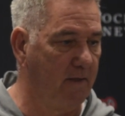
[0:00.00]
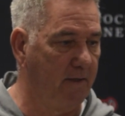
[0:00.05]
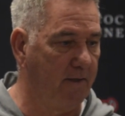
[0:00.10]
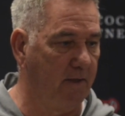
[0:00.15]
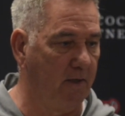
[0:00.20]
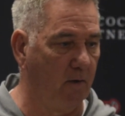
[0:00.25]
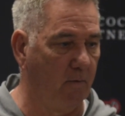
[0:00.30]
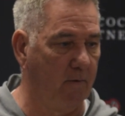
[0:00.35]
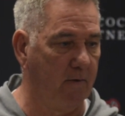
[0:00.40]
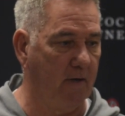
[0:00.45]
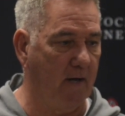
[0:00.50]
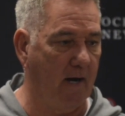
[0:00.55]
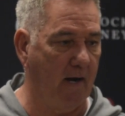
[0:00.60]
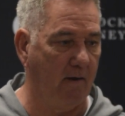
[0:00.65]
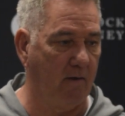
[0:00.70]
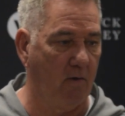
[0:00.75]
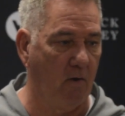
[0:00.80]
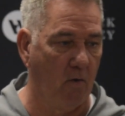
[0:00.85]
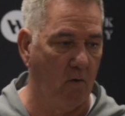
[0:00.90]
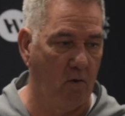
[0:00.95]
you know,
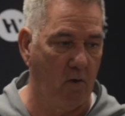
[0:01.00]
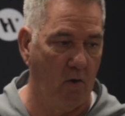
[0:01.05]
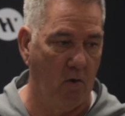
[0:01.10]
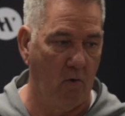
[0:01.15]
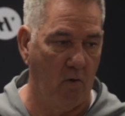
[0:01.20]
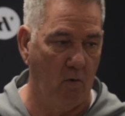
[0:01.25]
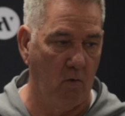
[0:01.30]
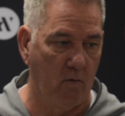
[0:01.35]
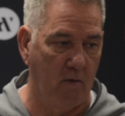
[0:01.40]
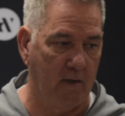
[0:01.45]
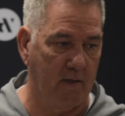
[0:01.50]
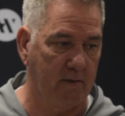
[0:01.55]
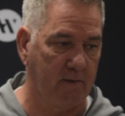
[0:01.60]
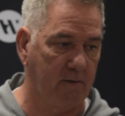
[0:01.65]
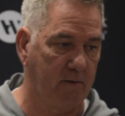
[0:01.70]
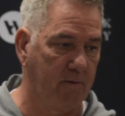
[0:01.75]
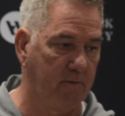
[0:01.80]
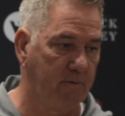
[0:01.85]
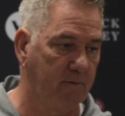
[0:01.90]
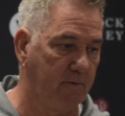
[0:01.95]
our whole goal was
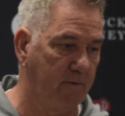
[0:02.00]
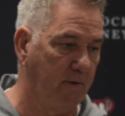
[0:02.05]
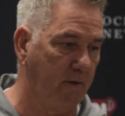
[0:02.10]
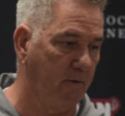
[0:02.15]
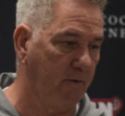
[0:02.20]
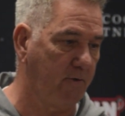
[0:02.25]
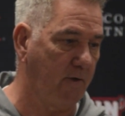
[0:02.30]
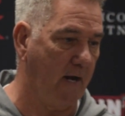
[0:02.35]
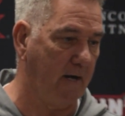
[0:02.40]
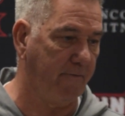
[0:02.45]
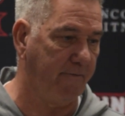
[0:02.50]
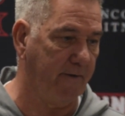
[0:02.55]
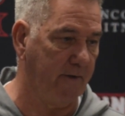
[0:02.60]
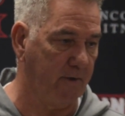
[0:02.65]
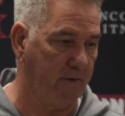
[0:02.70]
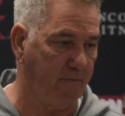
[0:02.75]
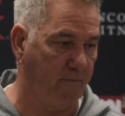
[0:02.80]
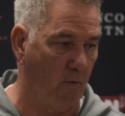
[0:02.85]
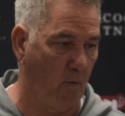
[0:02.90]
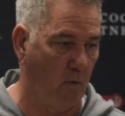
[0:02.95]
to, you know, try to
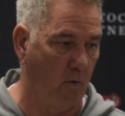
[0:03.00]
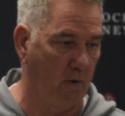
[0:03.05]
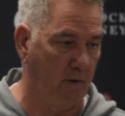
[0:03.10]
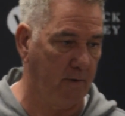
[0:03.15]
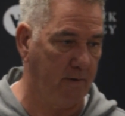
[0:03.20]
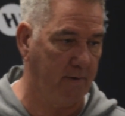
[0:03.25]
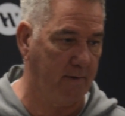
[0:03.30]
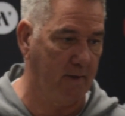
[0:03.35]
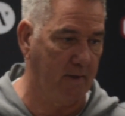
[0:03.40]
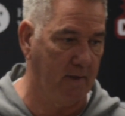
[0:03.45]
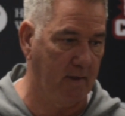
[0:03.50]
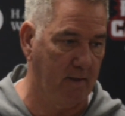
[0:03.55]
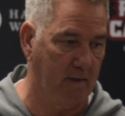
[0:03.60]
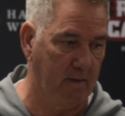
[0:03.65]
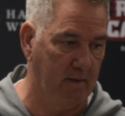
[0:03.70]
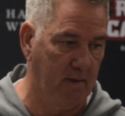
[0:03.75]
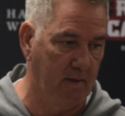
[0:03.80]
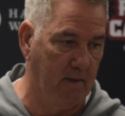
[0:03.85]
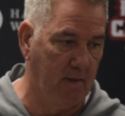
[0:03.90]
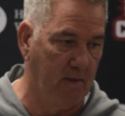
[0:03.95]
finish fourth
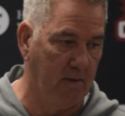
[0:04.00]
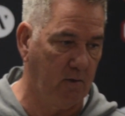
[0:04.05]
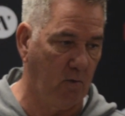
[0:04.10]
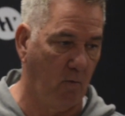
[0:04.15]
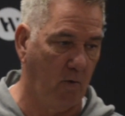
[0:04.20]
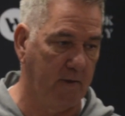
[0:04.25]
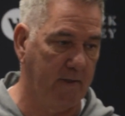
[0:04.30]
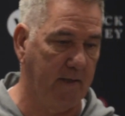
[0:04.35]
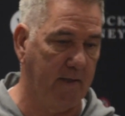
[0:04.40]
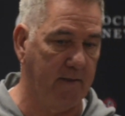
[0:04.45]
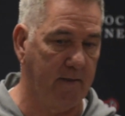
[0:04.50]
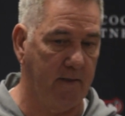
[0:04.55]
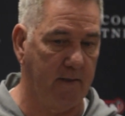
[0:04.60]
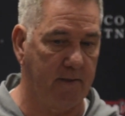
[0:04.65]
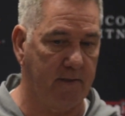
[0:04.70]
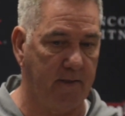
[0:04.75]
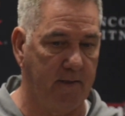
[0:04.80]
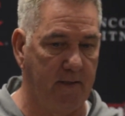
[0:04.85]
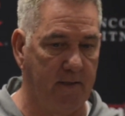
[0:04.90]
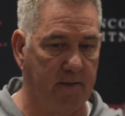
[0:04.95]
toward the end of the
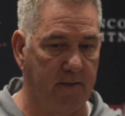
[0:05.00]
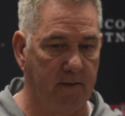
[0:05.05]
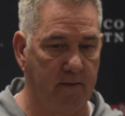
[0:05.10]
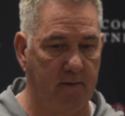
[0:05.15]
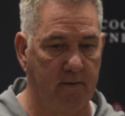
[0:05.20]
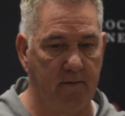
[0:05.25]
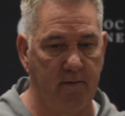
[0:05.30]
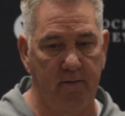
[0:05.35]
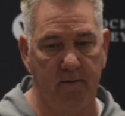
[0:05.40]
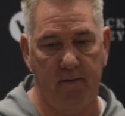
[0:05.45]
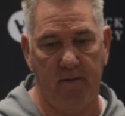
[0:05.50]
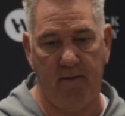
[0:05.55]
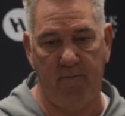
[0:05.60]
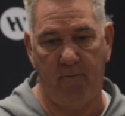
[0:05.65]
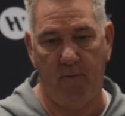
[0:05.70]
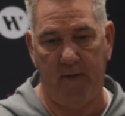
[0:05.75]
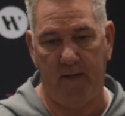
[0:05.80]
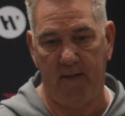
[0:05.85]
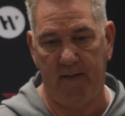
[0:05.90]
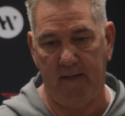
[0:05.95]
season.
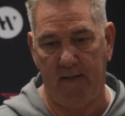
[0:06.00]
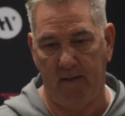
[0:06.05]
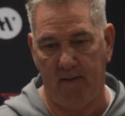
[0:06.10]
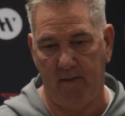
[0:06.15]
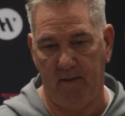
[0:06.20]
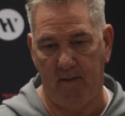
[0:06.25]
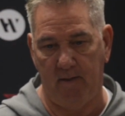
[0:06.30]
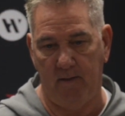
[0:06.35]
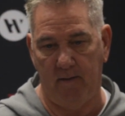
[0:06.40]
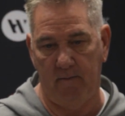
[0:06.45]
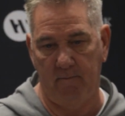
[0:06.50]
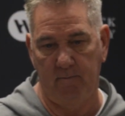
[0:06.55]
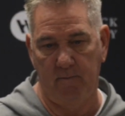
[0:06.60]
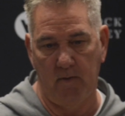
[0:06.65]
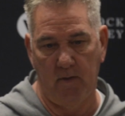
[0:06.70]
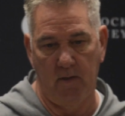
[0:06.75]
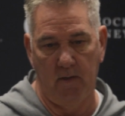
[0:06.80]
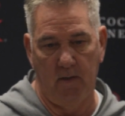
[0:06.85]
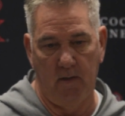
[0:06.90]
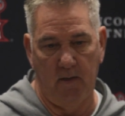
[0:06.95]
If we could get a
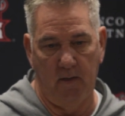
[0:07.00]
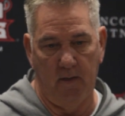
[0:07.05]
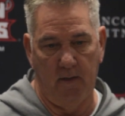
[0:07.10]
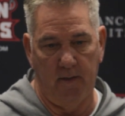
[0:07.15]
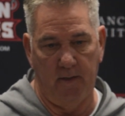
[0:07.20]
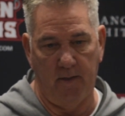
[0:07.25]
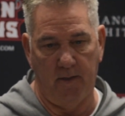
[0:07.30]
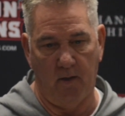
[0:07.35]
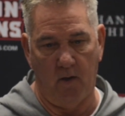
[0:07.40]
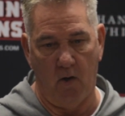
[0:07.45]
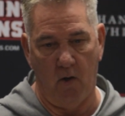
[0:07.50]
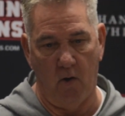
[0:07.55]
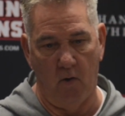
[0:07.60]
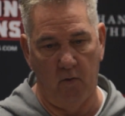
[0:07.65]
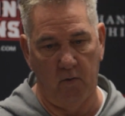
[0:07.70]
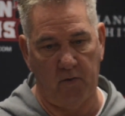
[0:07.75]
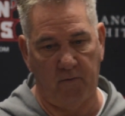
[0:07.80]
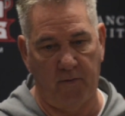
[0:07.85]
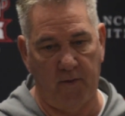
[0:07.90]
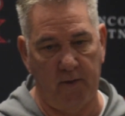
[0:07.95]

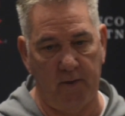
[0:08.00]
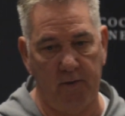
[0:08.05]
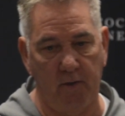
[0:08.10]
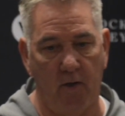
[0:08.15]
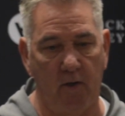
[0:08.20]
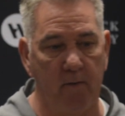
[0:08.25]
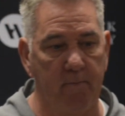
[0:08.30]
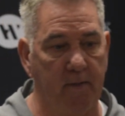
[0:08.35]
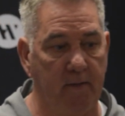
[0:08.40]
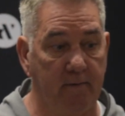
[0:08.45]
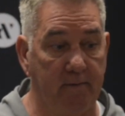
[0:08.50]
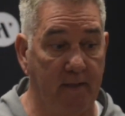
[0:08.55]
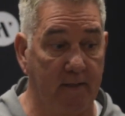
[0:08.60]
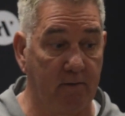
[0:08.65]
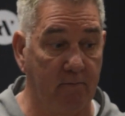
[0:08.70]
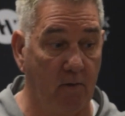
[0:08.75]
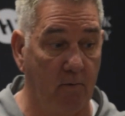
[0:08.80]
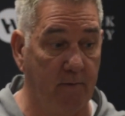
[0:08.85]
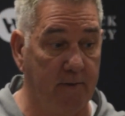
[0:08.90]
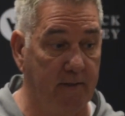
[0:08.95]
host for the tournament, and
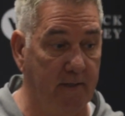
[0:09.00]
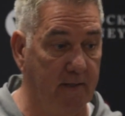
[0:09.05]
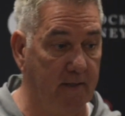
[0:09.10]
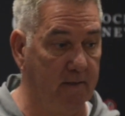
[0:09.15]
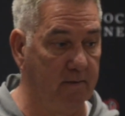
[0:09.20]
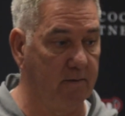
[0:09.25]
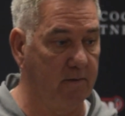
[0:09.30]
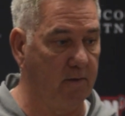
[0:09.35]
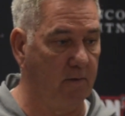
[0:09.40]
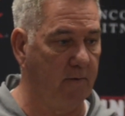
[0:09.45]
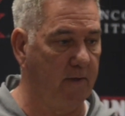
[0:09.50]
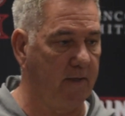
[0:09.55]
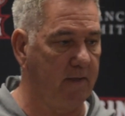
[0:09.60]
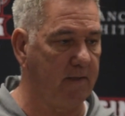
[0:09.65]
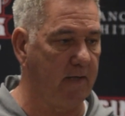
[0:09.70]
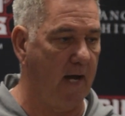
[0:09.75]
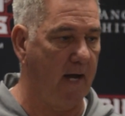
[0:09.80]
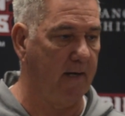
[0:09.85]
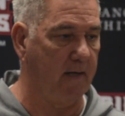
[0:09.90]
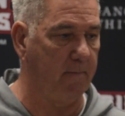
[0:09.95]
that's what we did. And so we're
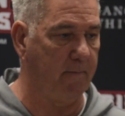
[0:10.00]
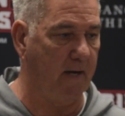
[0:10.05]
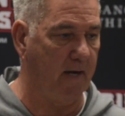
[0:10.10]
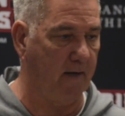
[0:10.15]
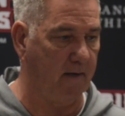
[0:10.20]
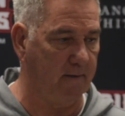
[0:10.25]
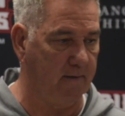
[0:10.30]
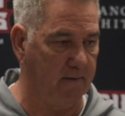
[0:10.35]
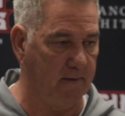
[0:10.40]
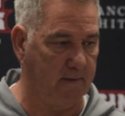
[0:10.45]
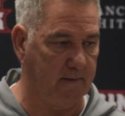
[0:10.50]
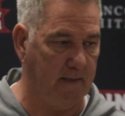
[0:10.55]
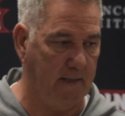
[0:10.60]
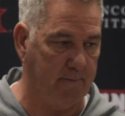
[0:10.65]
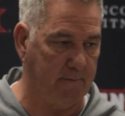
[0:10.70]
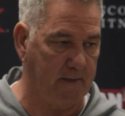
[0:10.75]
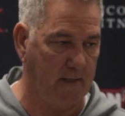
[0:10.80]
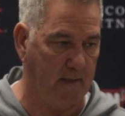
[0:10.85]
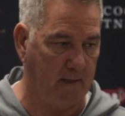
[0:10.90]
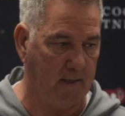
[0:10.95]
excited about it, the
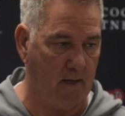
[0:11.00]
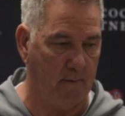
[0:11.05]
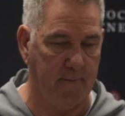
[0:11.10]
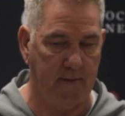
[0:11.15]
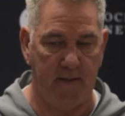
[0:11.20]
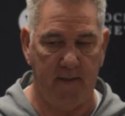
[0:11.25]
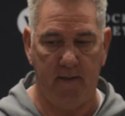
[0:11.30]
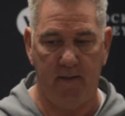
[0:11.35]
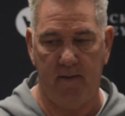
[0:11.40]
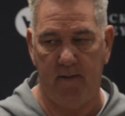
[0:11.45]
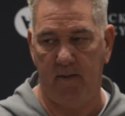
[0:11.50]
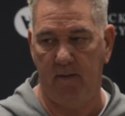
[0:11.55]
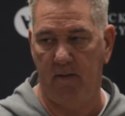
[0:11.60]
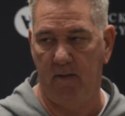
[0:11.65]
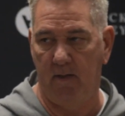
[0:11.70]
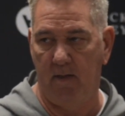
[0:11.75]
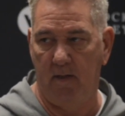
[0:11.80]
teams that are coming in. And